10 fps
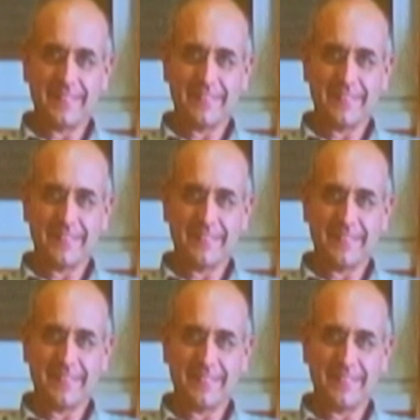
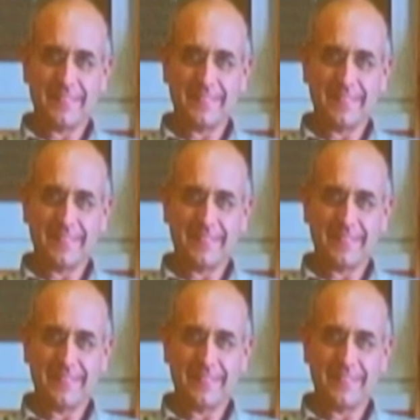
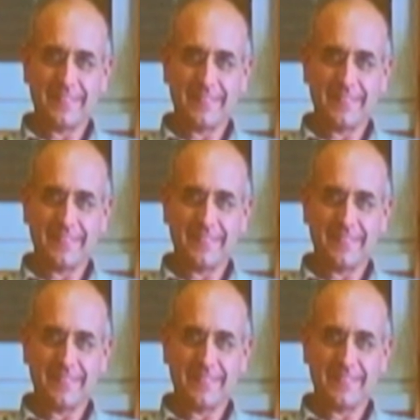
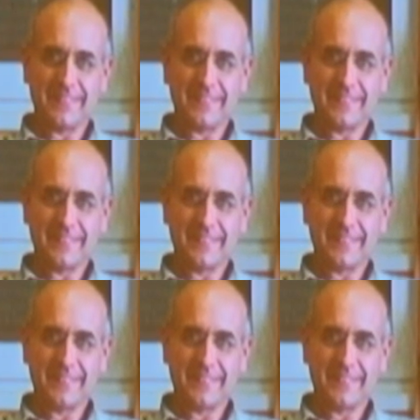[no speech]